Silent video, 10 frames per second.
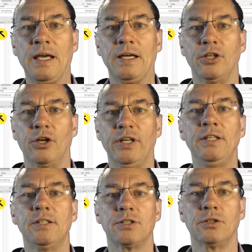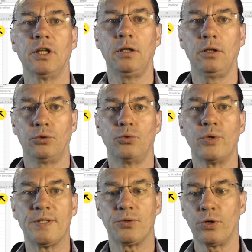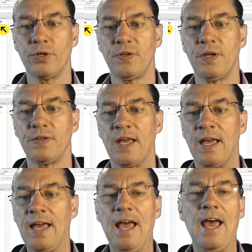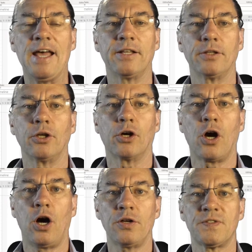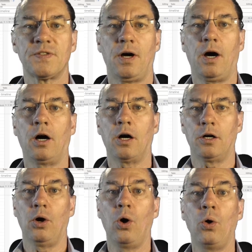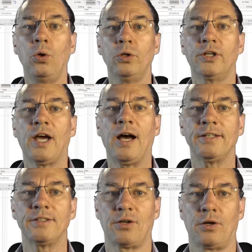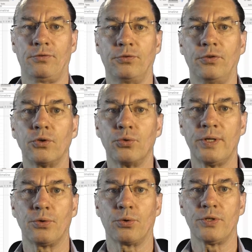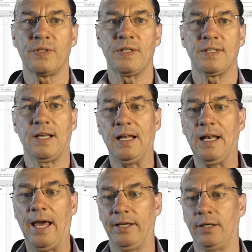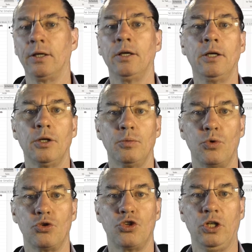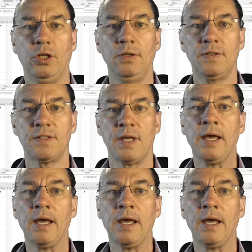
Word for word: the internal resources and the cost are all the kinds of resources like machines,